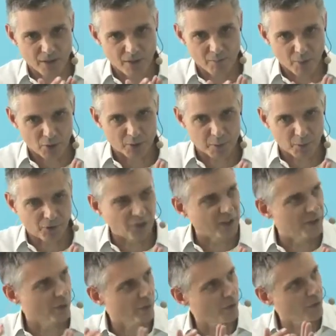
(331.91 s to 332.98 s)
You have multiple
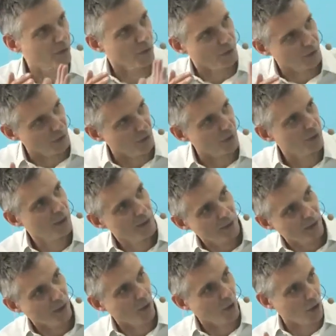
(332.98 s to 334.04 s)
signals across
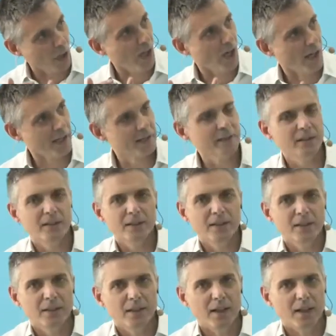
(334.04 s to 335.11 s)
along a line,
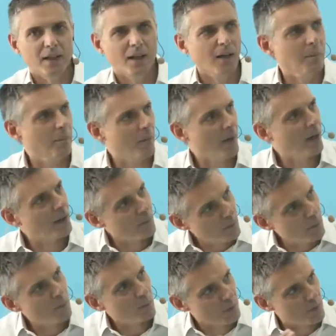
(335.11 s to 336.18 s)

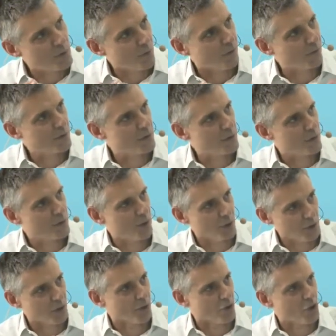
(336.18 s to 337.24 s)
so
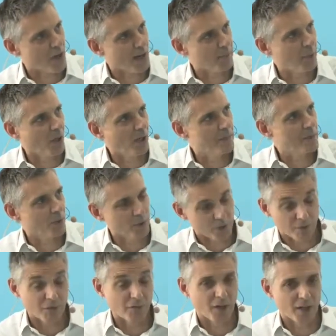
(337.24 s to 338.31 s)
you can track pipes, or you
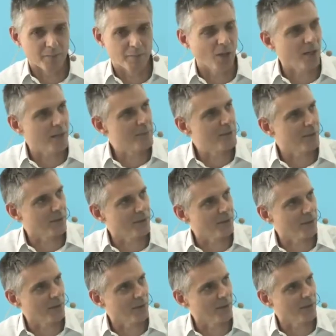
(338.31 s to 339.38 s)
can find pipes and
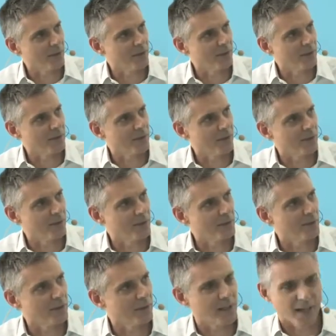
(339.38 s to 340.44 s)

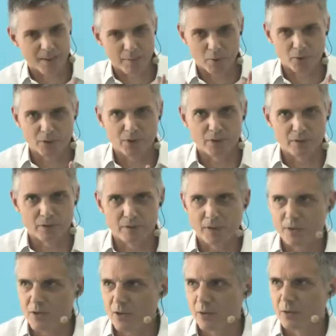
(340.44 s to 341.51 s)
cables
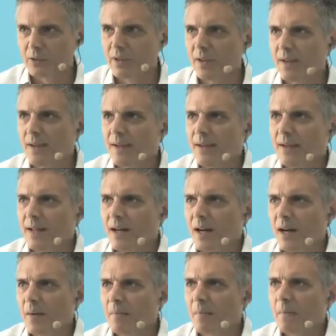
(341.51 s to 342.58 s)
and so
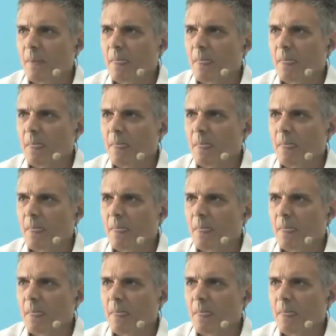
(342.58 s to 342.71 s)
on.